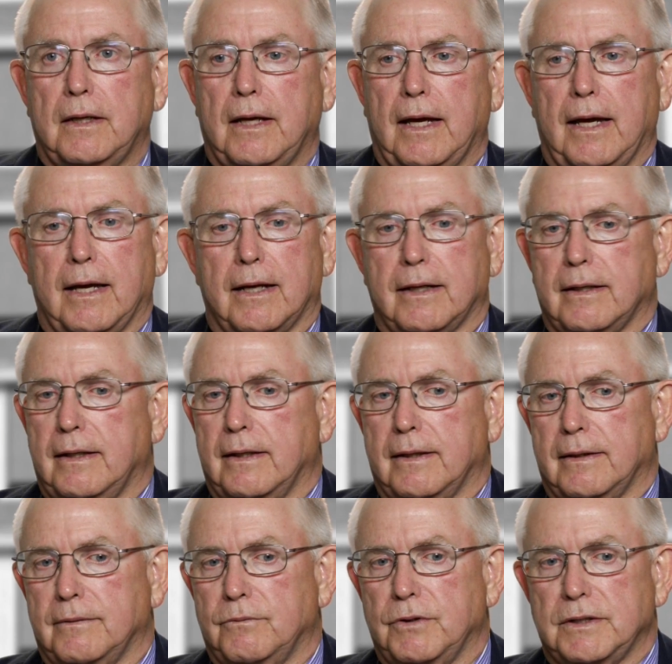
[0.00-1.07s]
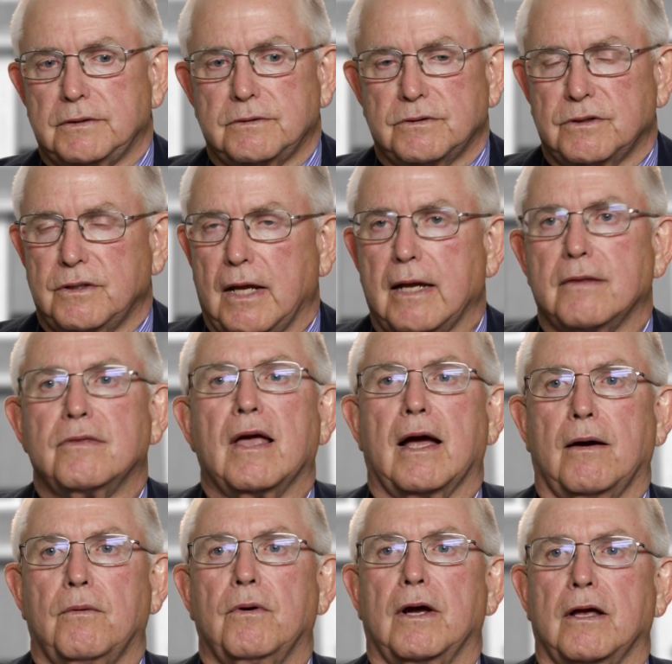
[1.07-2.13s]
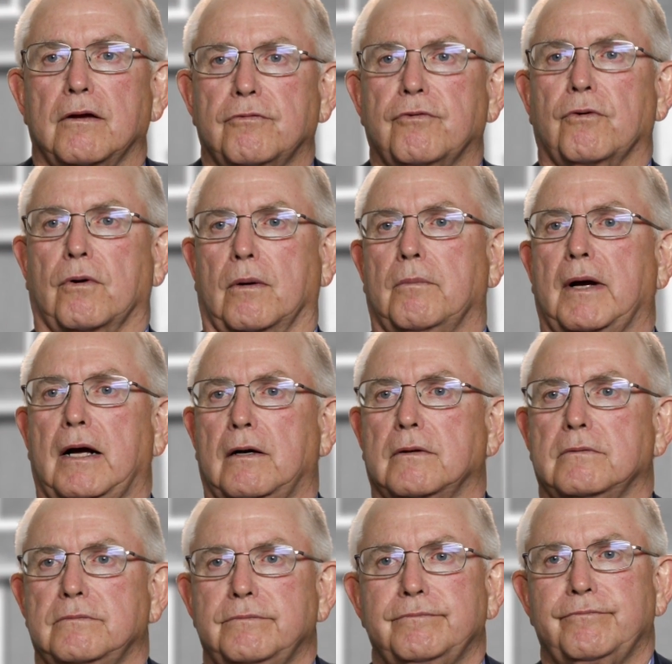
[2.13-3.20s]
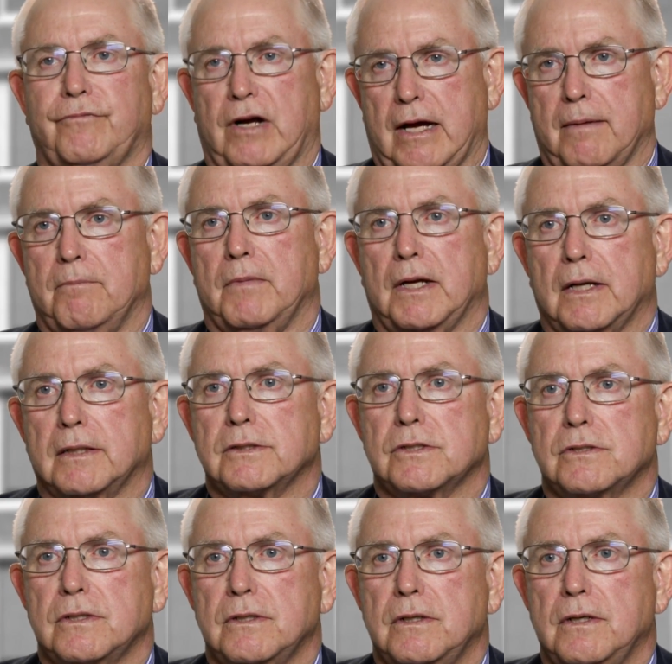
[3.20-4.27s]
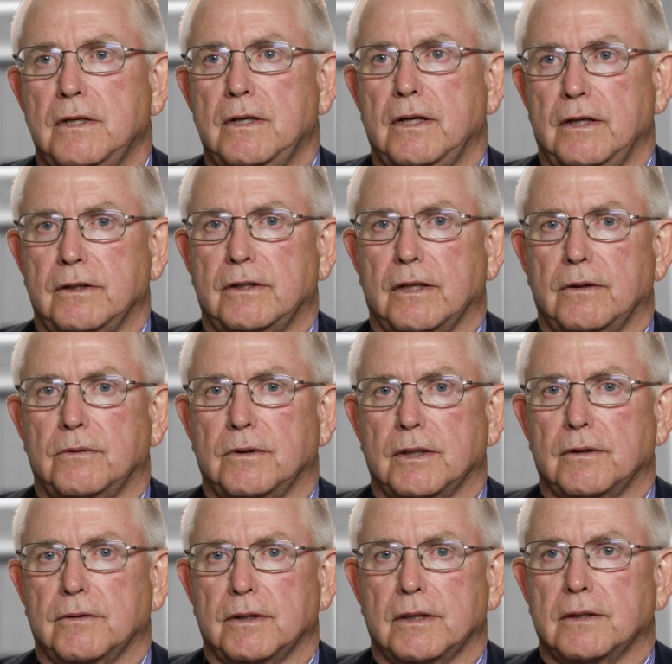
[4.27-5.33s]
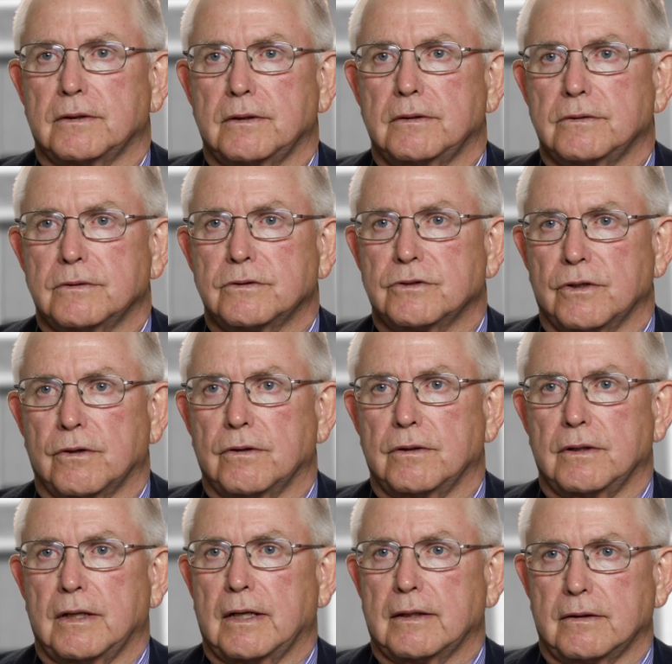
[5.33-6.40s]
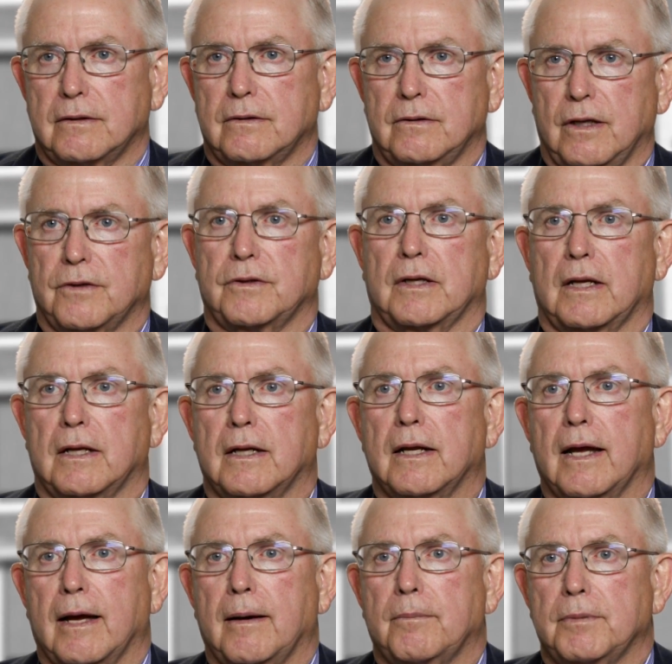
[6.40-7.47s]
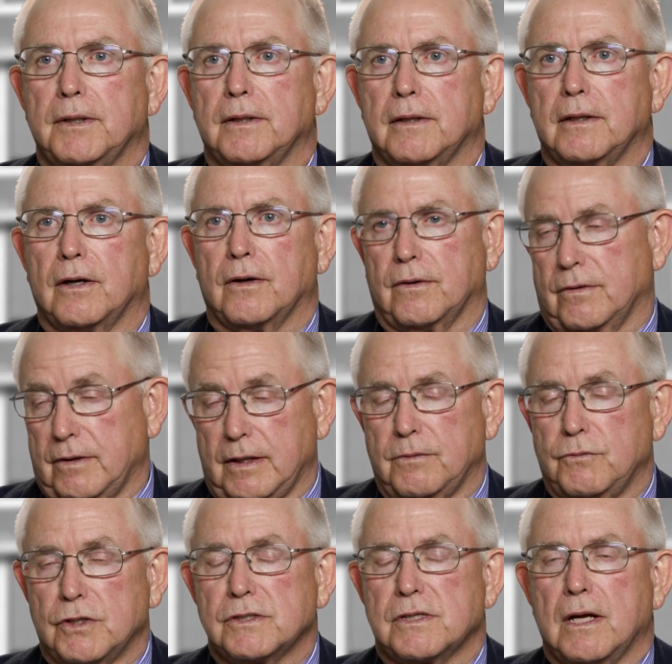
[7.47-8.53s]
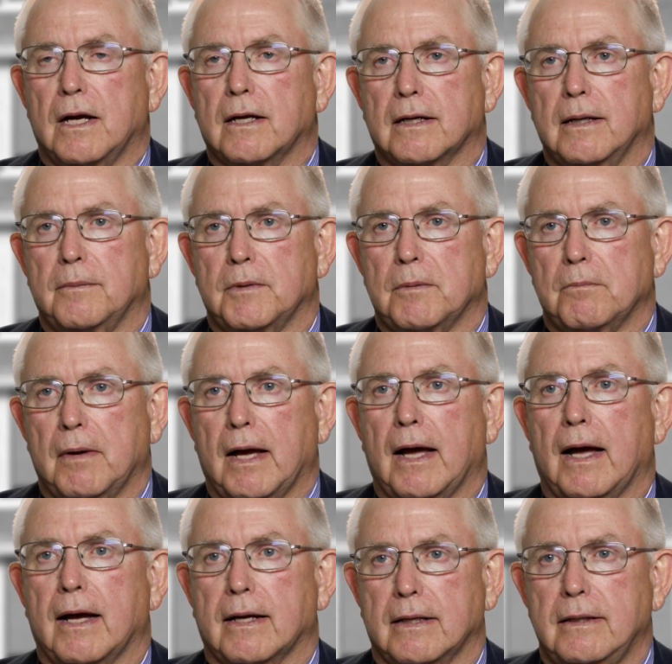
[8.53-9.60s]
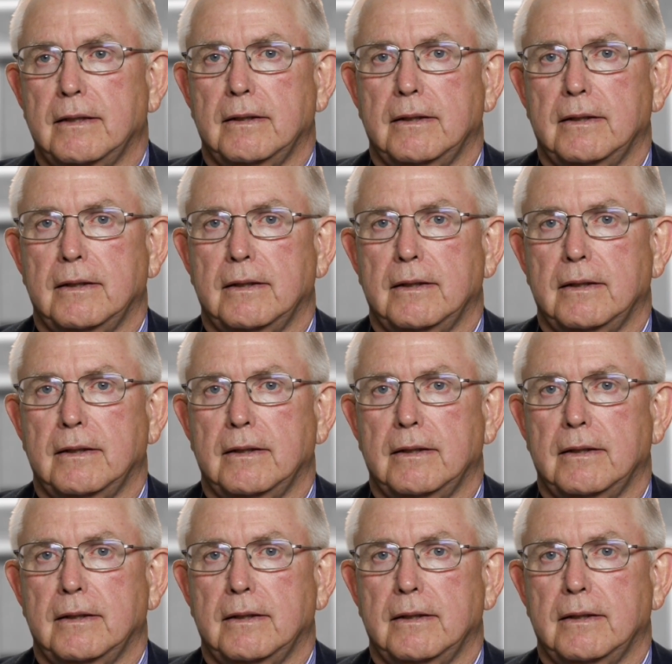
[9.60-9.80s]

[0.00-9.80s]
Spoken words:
And we stayed that way for about 5 minutes until we were certain that nothing had happened or it was not coming back.